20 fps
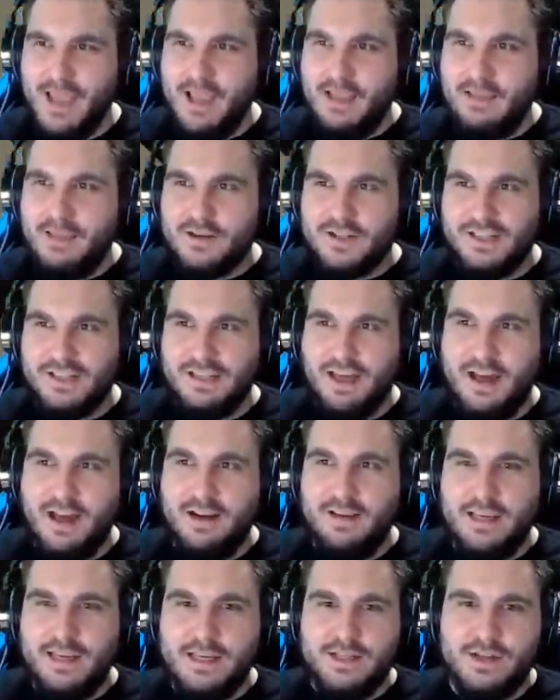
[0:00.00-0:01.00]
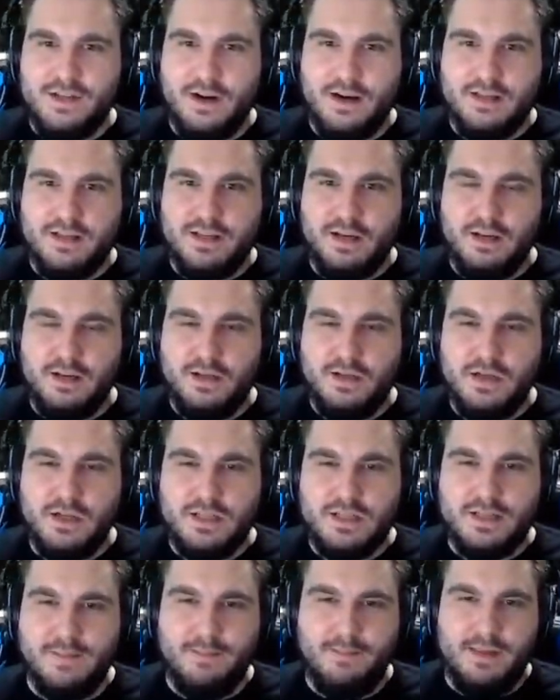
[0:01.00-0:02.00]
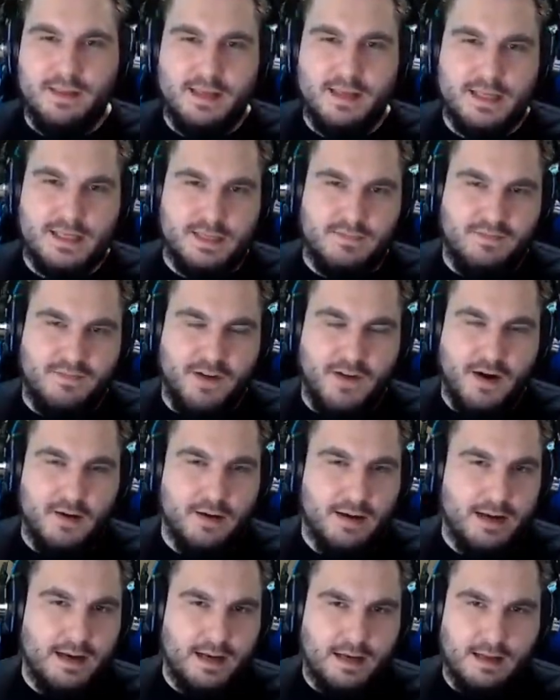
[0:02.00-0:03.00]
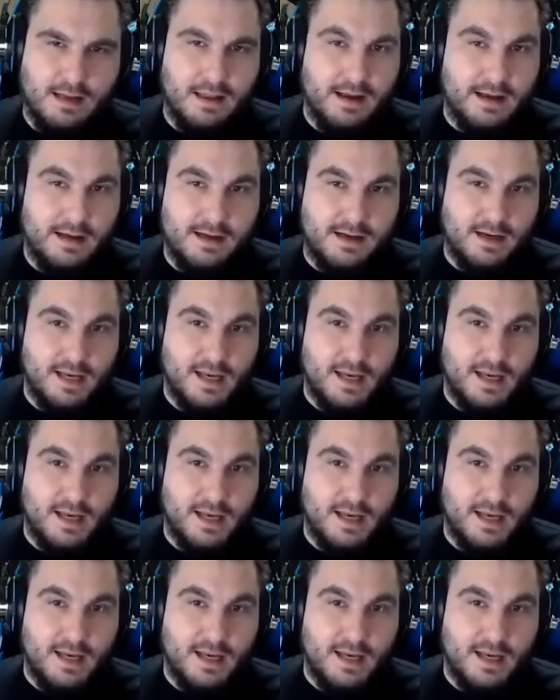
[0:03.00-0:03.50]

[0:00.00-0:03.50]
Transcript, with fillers: There's a lot of Easter eggs here. You took something that's very, like,